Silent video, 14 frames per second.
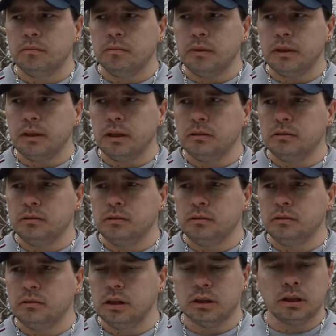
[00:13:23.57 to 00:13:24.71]
But, you know,
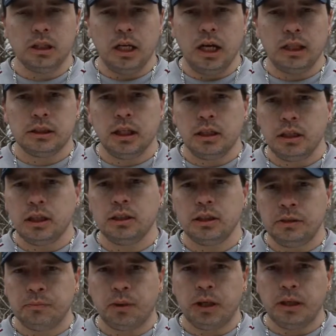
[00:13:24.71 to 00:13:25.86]
it's not nice
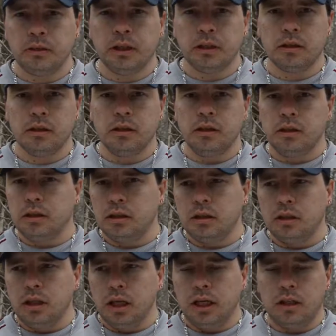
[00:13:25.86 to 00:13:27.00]
and bright out here.
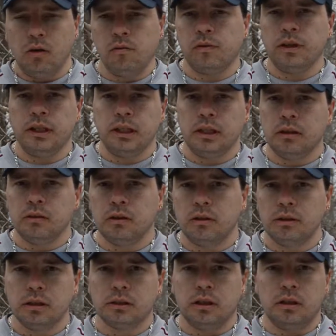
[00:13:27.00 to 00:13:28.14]
And hopefully, you know,
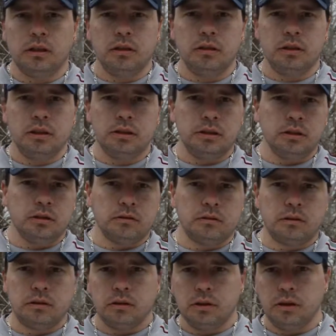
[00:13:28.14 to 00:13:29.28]
the
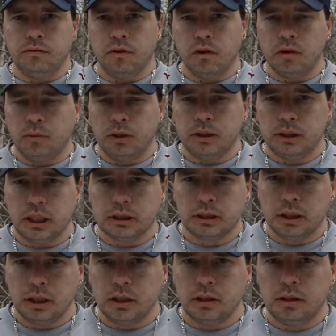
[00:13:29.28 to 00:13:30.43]
focal point is actually
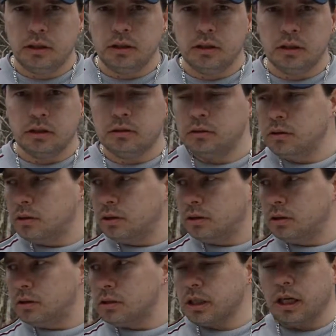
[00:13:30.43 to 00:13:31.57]
good. You know,
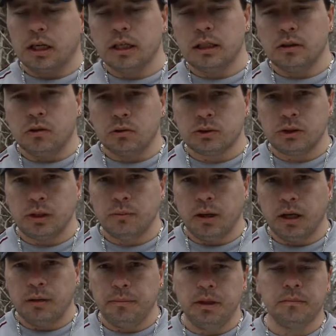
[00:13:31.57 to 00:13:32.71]
I got an old tree
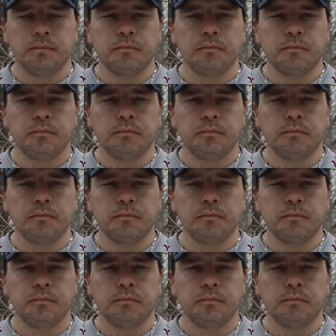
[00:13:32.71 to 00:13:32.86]
behind me.